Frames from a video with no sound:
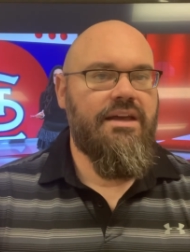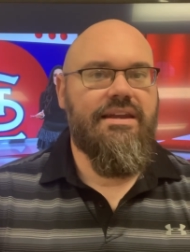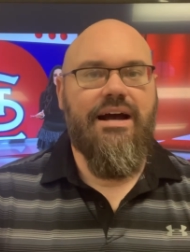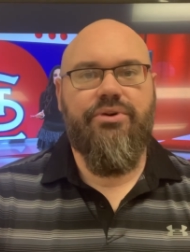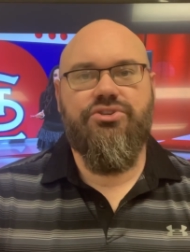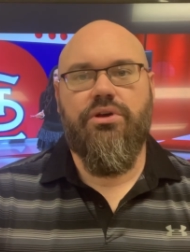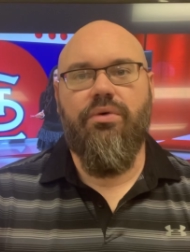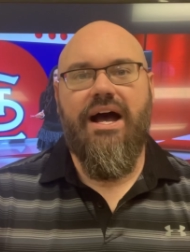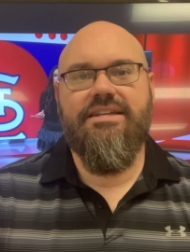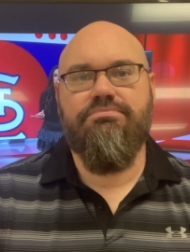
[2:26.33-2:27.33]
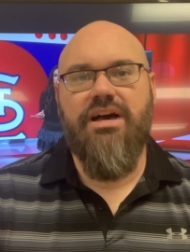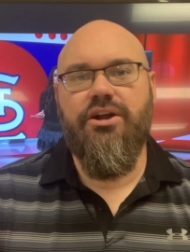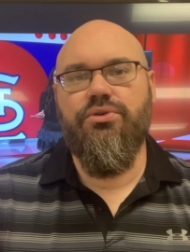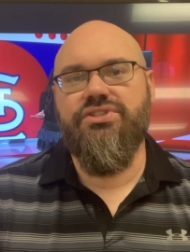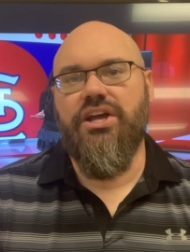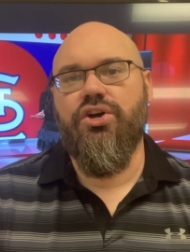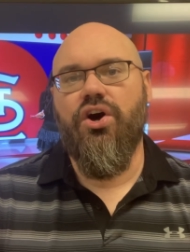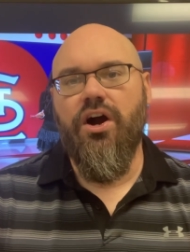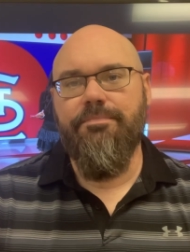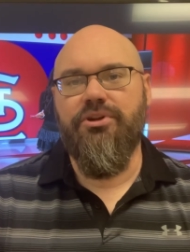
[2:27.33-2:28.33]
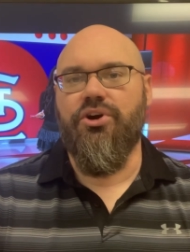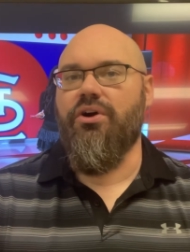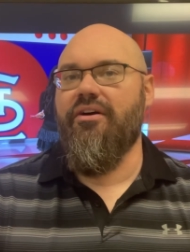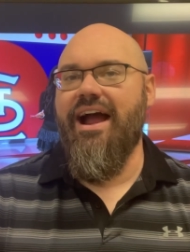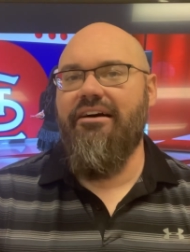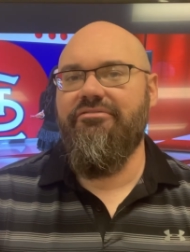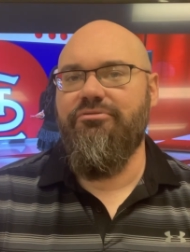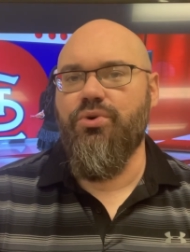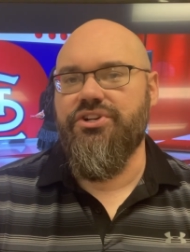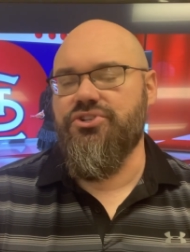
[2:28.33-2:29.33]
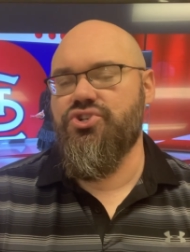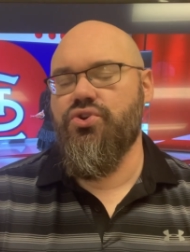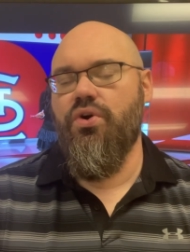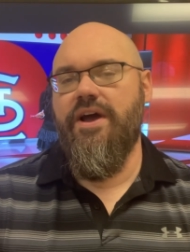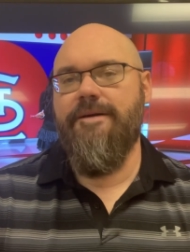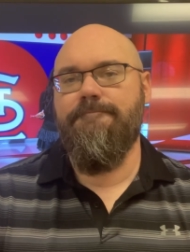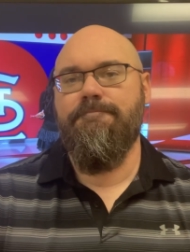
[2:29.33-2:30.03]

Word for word: Now, injury wise, Meadows and Carpenter are out for Detroit.